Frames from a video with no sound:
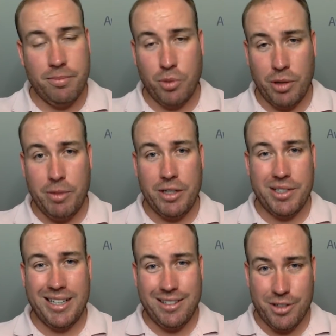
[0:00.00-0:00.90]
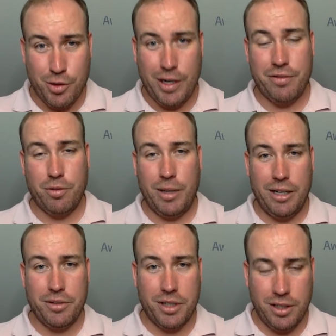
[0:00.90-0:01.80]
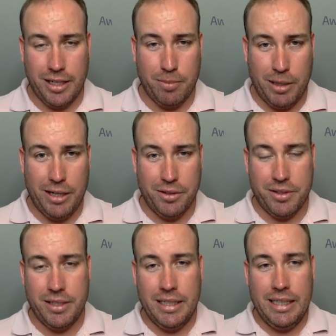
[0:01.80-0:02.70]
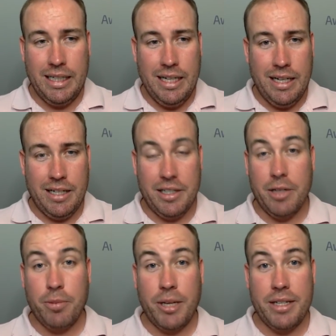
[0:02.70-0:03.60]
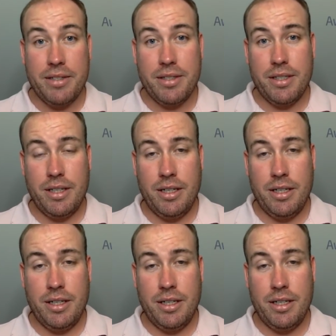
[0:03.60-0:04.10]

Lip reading: bring miles together, transfer miles, collect miles in a single place